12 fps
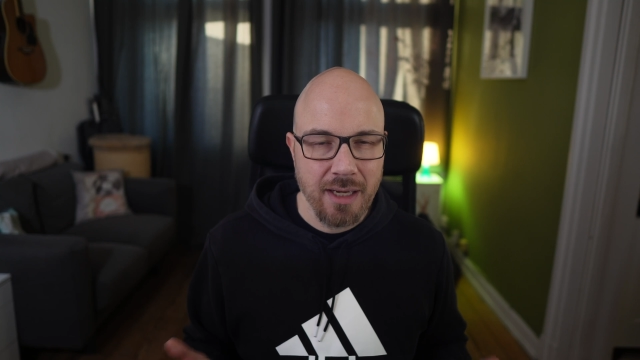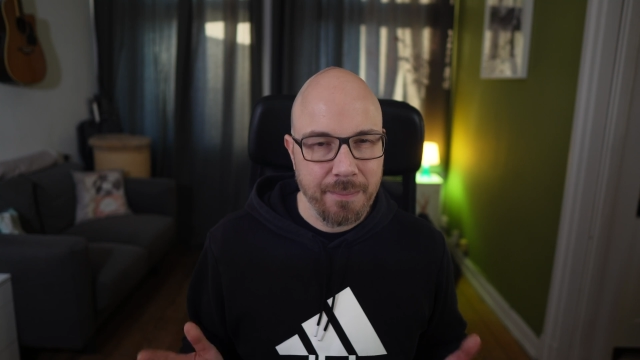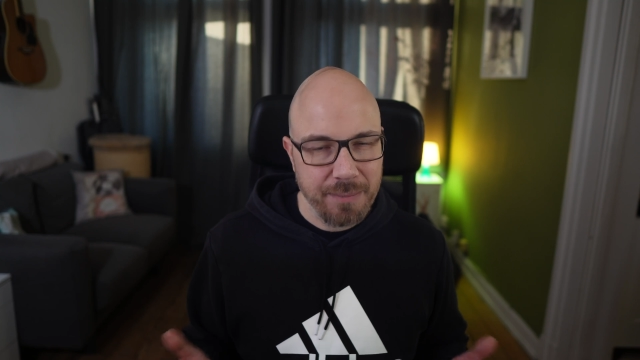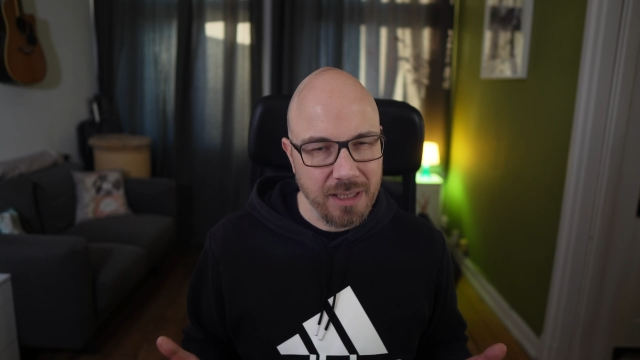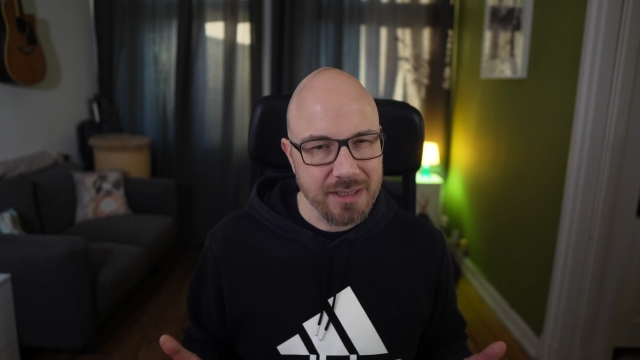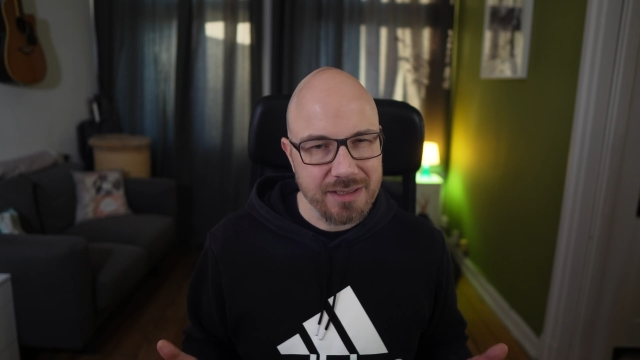
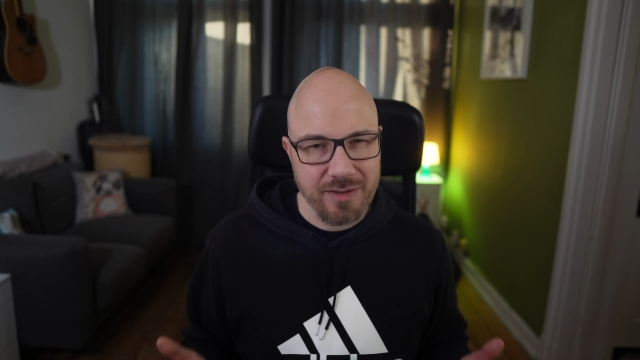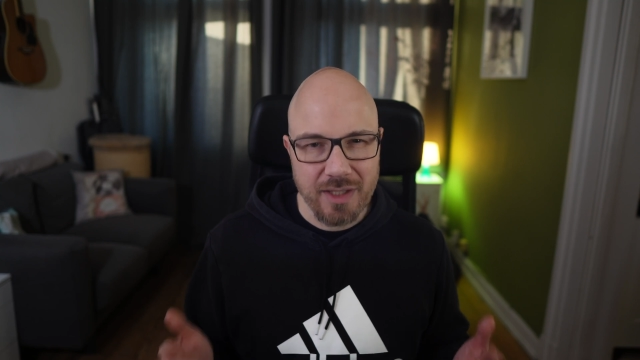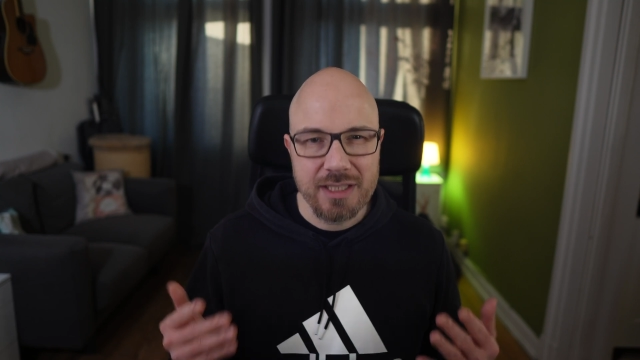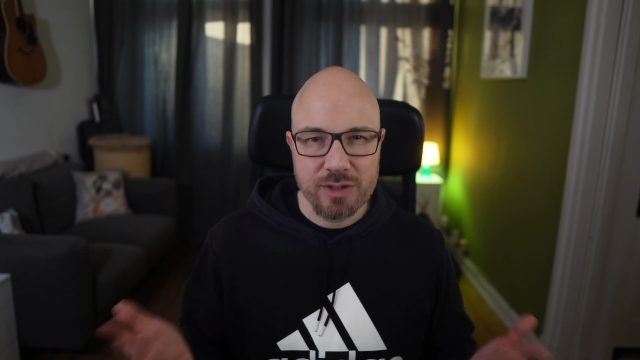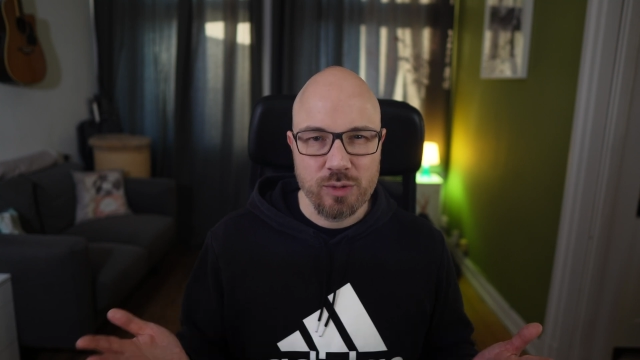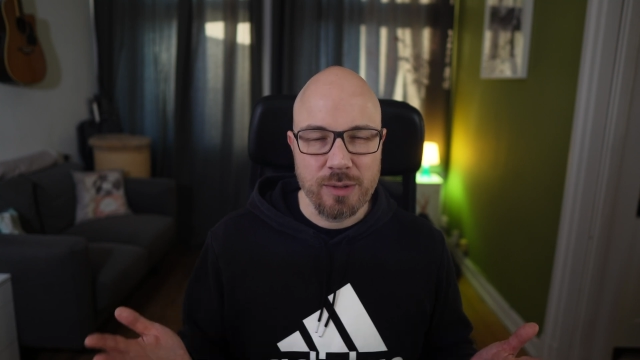plus the
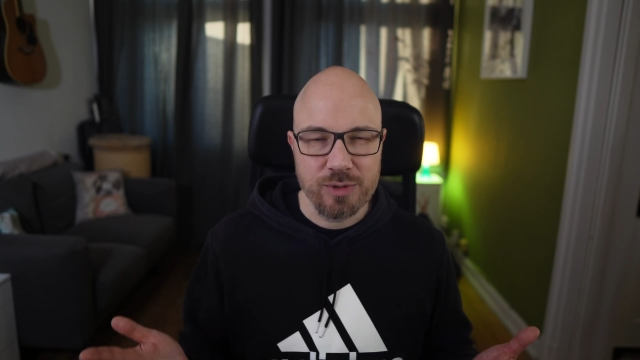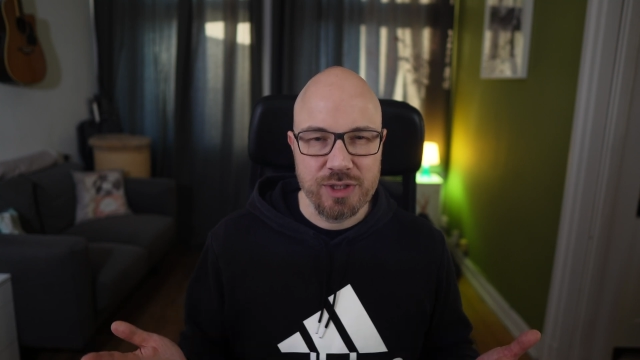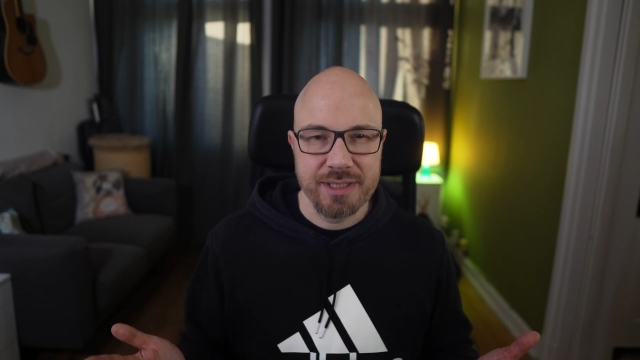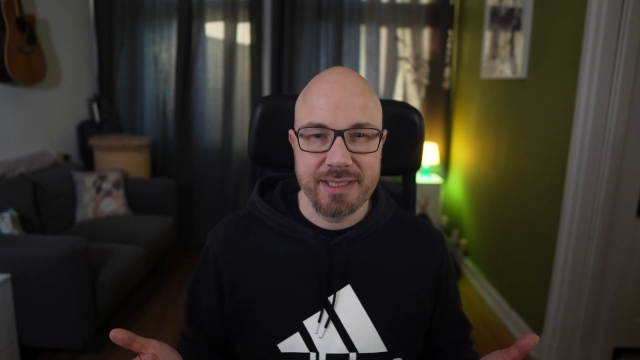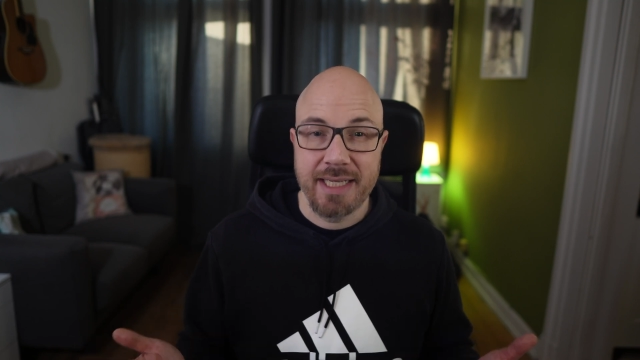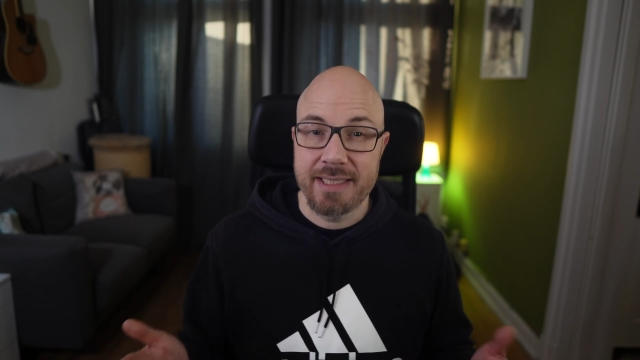
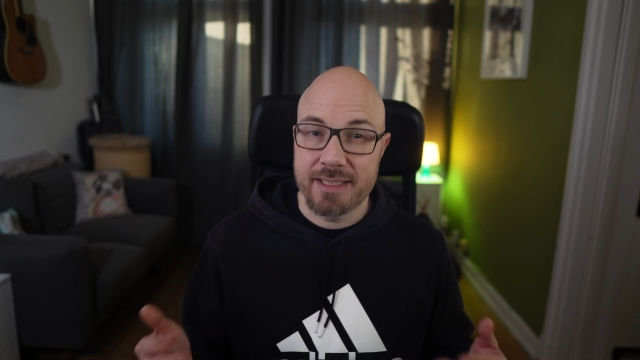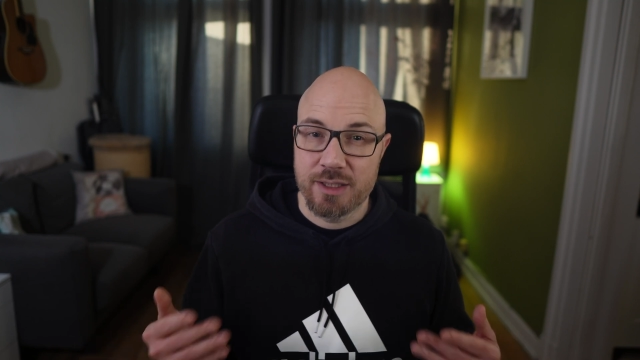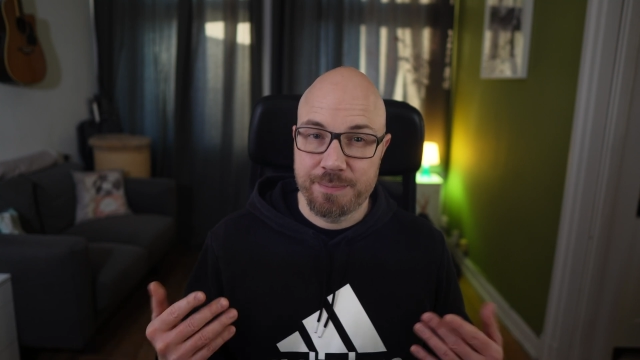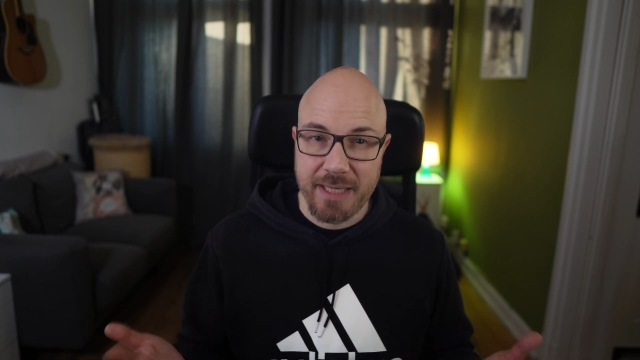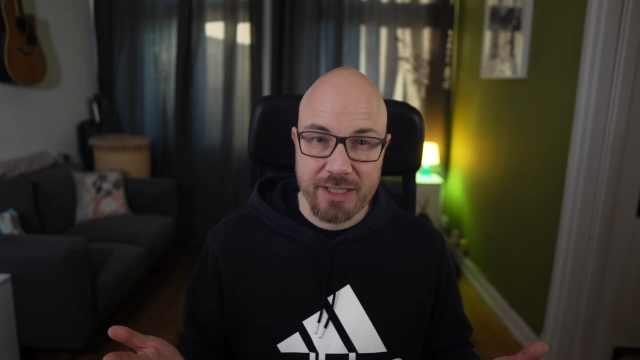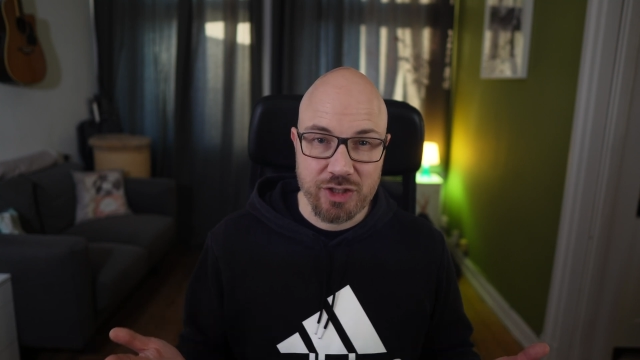descriptions and
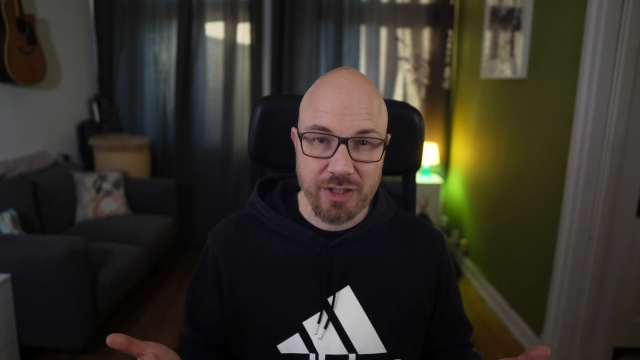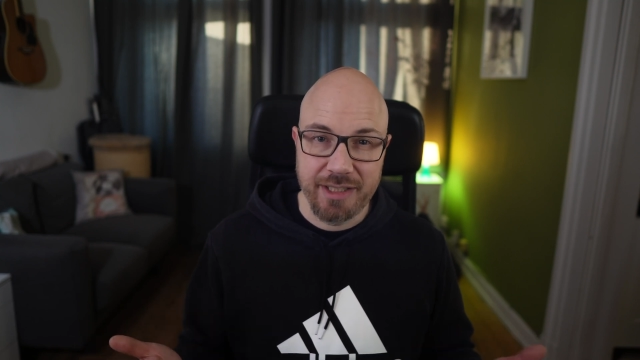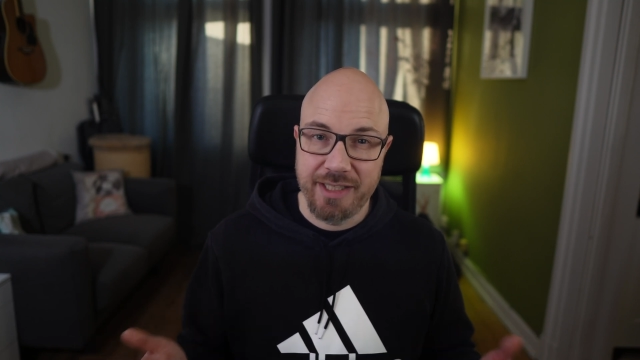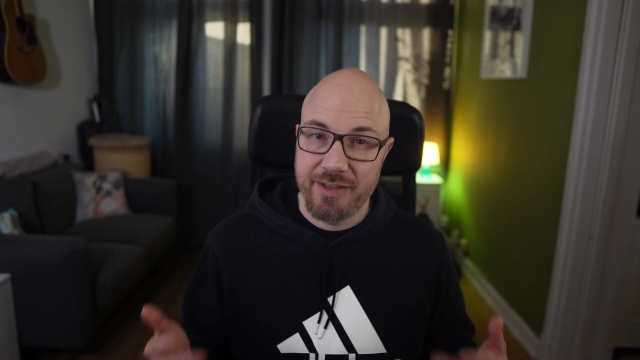especially